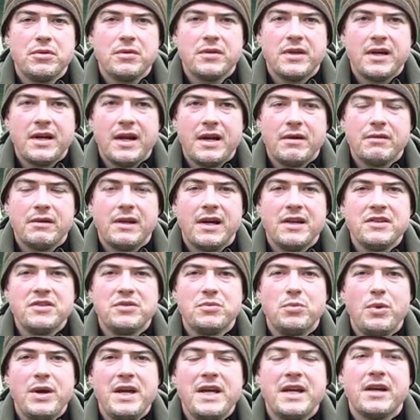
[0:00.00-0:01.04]
and put that out
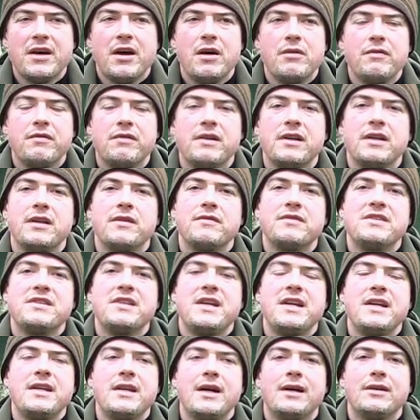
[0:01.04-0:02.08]
last week. Hopefully you've
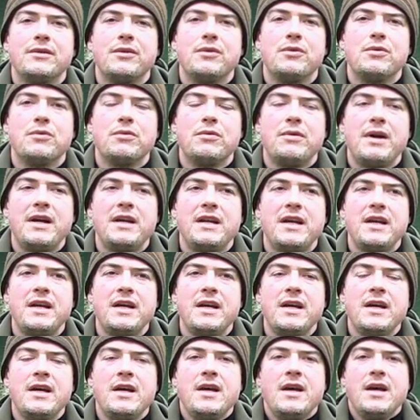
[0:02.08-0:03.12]
seen that already.
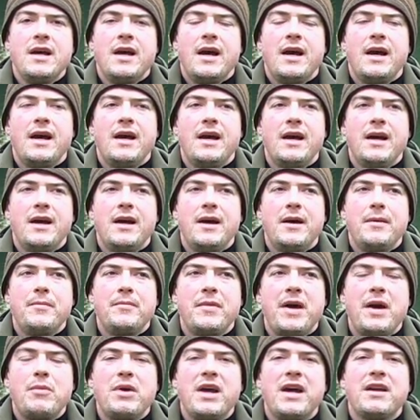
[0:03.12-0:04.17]
And
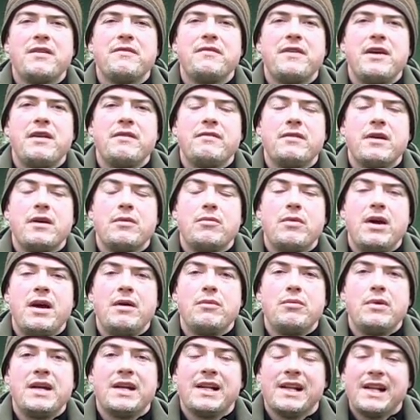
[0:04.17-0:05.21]
we had a very, very wet
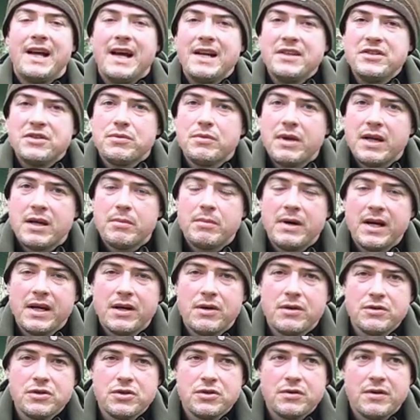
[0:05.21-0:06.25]
week. Last week, by
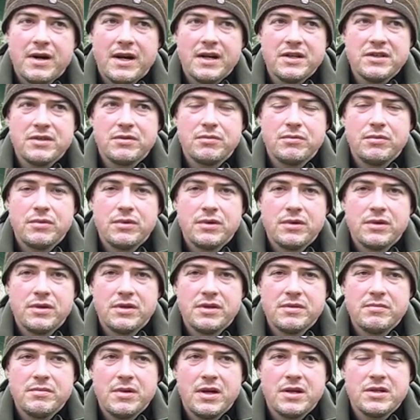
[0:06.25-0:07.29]
contrast,
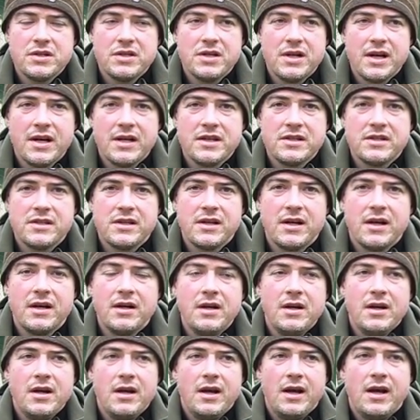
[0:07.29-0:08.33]
was much nicer,
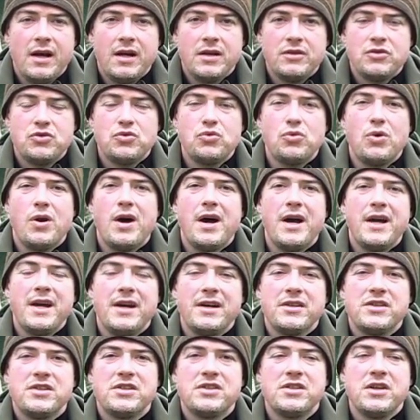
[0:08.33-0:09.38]

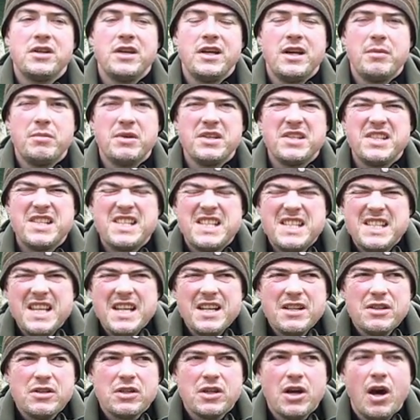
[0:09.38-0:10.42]
drier, sunnier, but
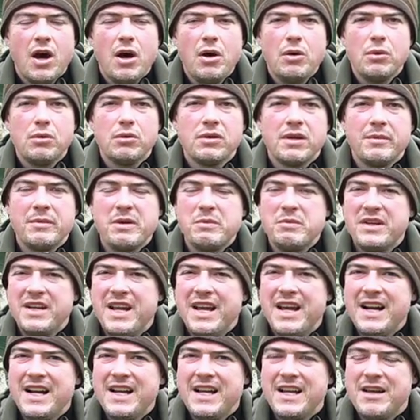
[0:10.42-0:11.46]
still cold. I mean, we're
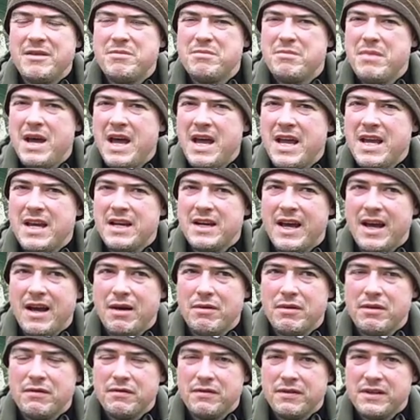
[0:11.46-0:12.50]
nearly in May
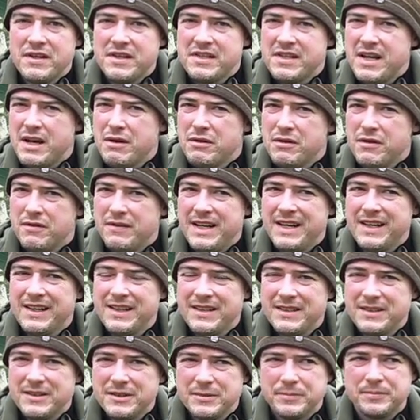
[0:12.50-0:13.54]
now, and for the south of
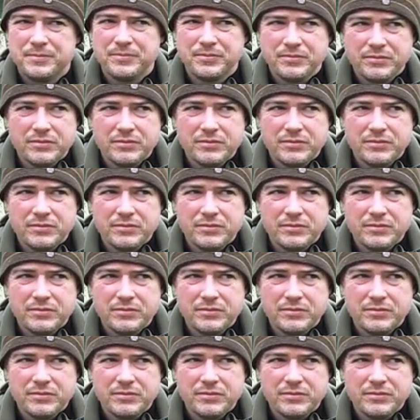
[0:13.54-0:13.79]
England,